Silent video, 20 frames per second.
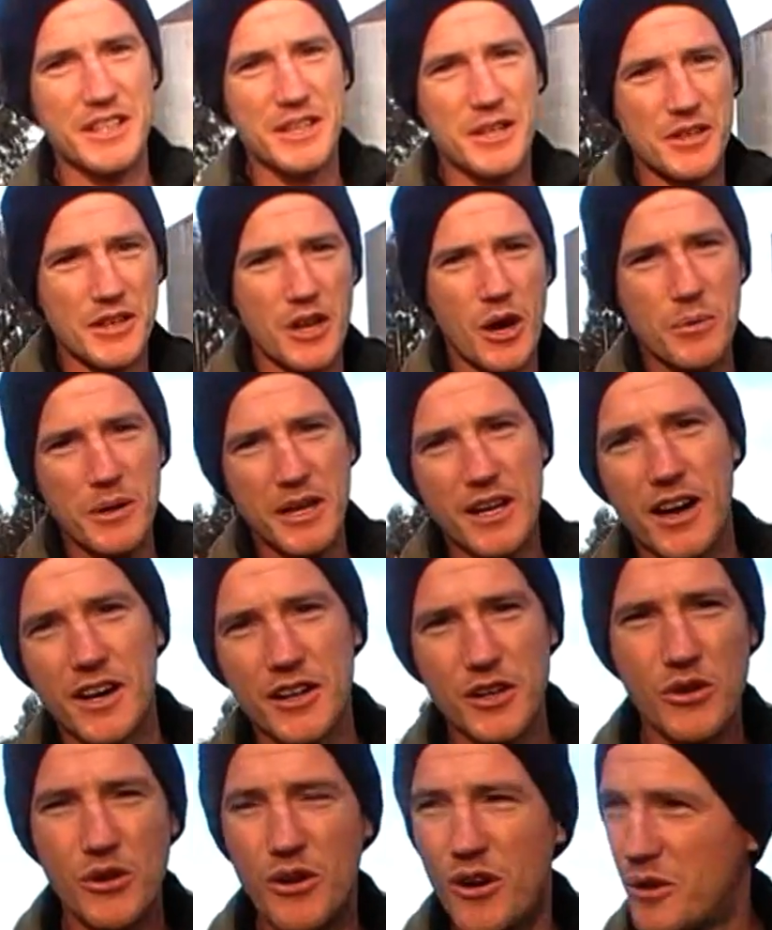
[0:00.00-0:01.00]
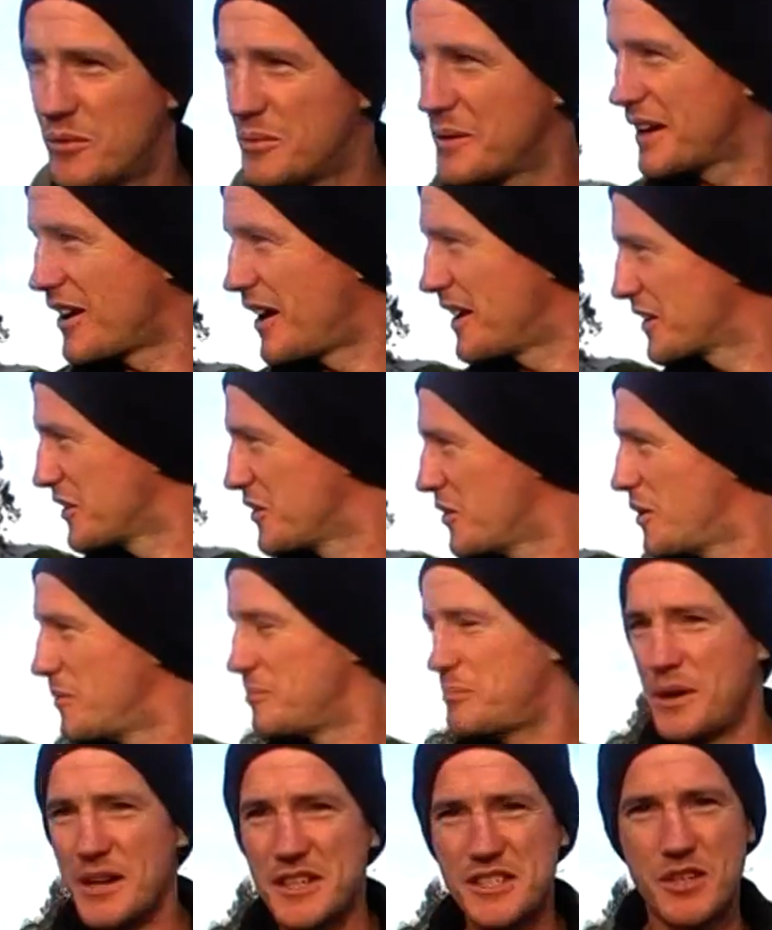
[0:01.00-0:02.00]
Now we gotta go and
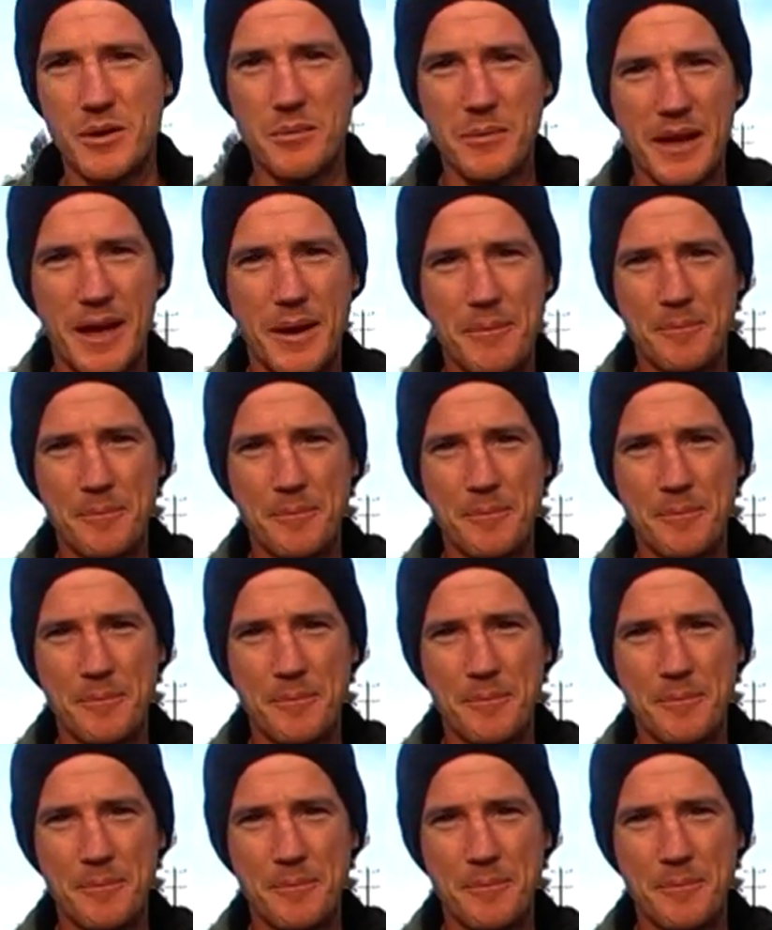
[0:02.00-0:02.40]
buy some